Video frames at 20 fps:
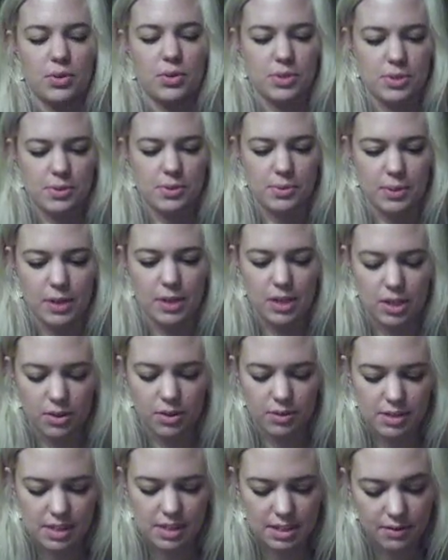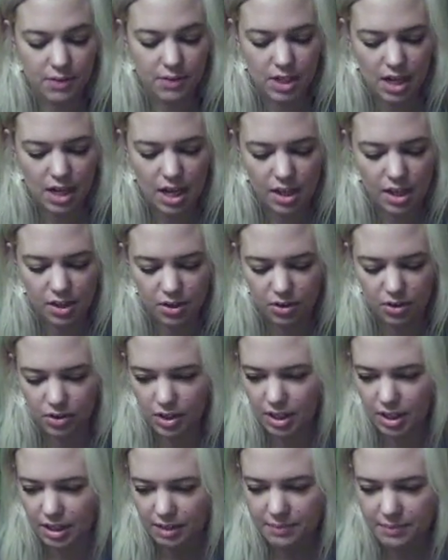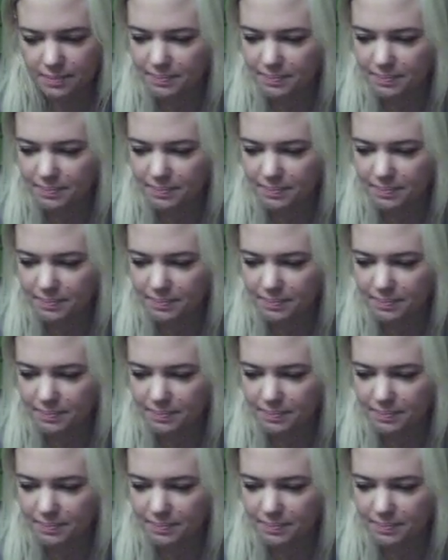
It's pretty cute. It's a different color green.